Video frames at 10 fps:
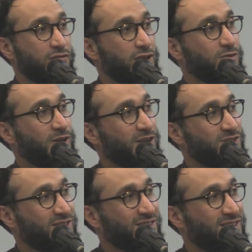Fear of the
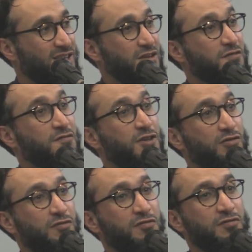creation.
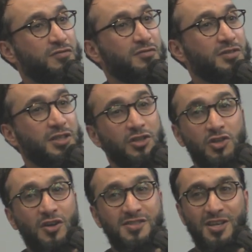Fear of
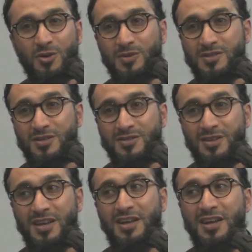
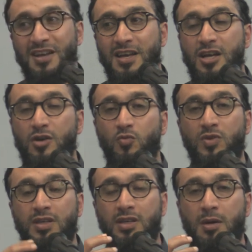consequences.
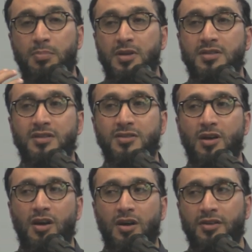When a
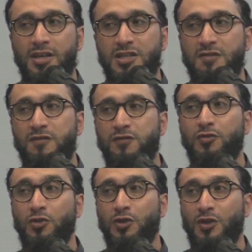person's heart is
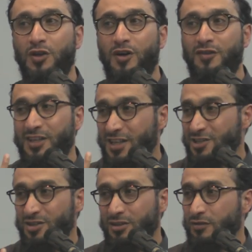full of
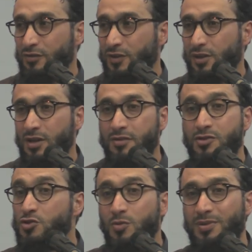connection and love of
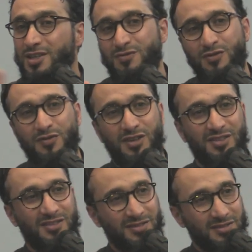Allah, there's no place for
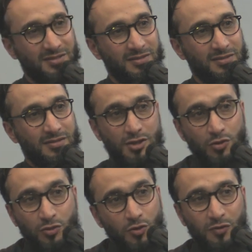fear.
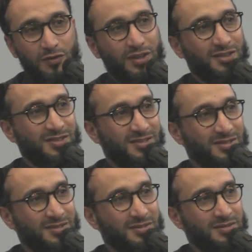They don't know fear.